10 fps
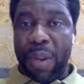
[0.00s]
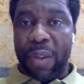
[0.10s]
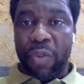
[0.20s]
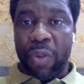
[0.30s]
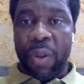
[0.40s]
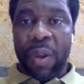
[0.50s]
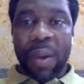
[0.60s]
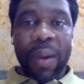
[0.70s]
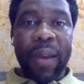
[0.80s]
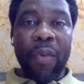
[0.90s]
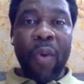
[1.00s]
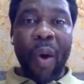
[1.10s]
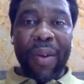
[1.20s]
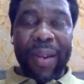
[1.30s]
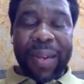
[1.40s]
ministry and
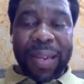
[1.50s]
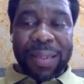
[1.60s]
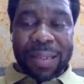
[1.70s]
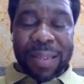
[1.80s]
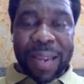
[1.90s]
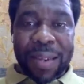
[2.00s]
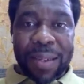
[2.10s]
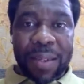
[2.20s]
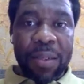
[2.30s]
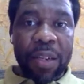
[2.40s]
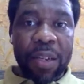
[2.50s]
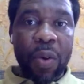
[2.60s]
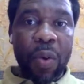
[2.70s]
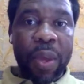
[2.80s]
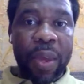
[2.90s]
understanding the
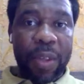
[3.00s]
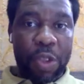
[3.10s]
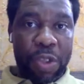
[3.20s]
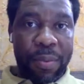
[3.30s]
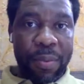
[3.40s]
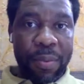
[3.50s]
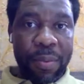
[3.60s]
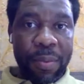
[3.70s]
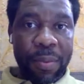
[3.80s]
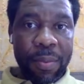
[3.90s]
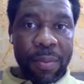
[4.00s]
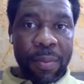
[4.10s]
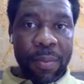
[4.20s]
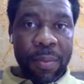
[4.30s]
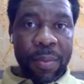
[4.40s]
location
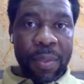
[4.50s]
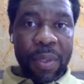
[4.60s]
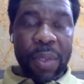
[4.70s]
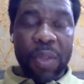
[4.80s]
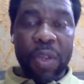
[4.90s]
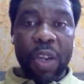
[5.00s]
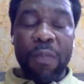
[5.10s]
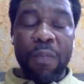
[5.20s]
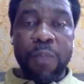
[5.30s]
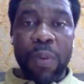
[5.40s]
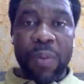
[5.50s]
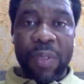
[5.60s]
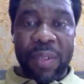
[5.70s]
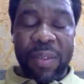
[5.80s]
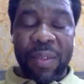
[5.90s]
is
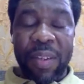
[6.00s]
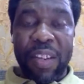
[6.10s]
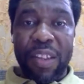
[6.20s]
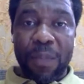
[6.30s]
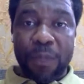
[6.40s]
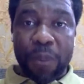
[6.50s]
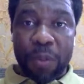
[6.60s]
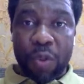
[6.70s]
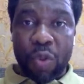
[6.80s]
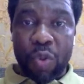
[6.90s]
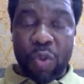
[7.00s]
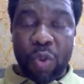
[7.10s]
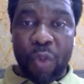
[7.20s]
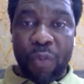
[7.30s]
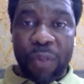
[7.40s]
important in the pursuit
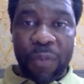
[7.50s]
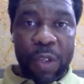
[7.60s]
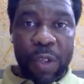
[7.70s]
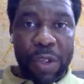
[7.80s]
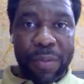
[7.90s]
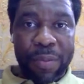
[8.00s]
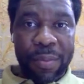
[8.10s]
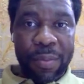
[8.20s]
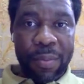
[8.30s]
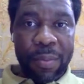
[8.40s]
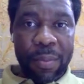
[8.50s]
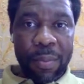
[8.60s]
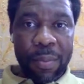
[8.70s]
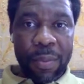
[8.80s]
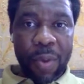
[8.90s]
of the vision.
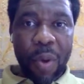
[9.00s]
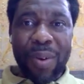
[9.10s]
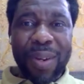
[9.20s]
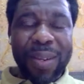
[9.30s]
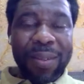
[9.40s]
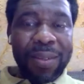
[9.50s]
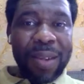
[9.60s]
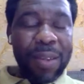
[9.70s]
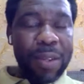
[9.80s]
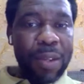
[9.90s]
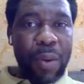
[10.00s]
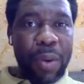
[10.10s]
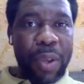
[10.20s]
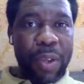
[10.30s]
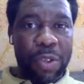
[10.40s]
Understanding the
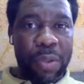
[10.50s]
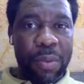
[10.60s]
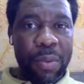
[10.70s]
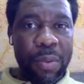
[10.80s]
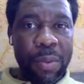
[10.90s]
location.